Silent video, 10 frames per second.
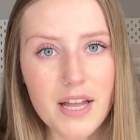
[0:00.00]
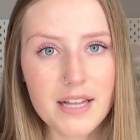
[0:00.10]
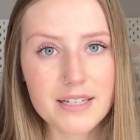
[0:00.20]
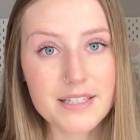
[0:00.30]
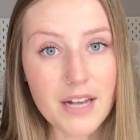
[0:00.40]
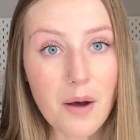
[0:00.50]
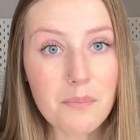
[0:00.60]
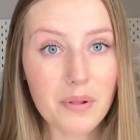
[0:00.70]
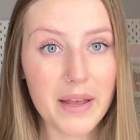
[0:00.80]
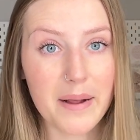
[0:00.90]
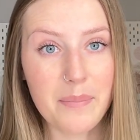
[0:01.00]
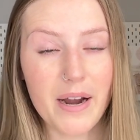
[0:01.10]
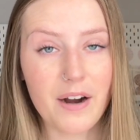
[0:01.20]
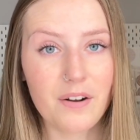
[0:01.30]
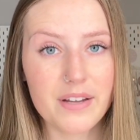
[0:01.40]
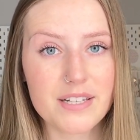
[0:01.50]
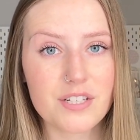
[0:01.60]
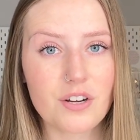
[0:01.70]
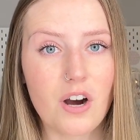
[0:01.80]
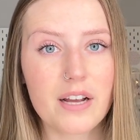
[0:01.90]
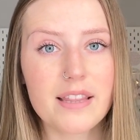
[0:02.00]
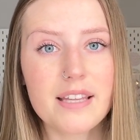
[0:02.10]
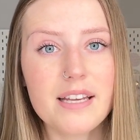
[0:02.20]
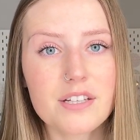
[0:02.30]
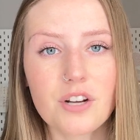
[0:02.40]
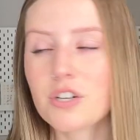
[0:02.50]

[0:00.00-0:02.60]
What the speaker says: some blank apparel in stock. These are